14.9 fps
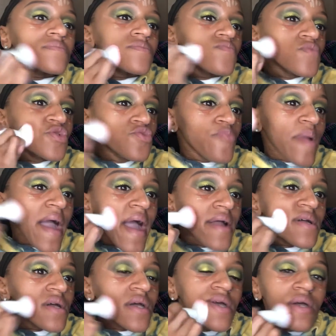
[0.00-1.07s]
When you pat
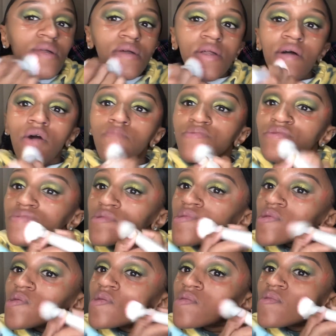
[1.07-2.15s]
it in, it helps
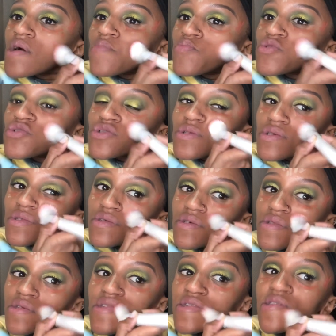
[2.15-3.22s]
like pushing into
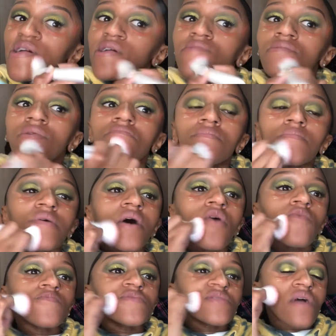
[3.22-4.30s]
the skin, and it
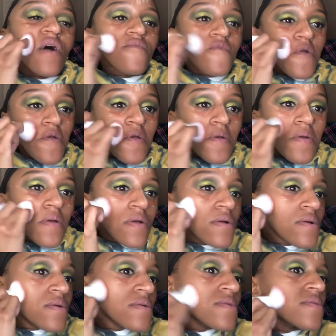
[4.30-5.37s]
helps cover
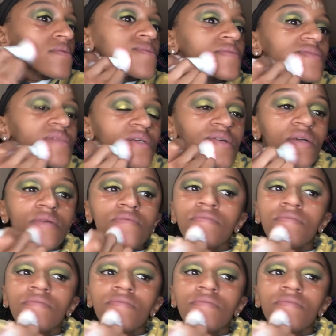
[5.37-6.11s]
the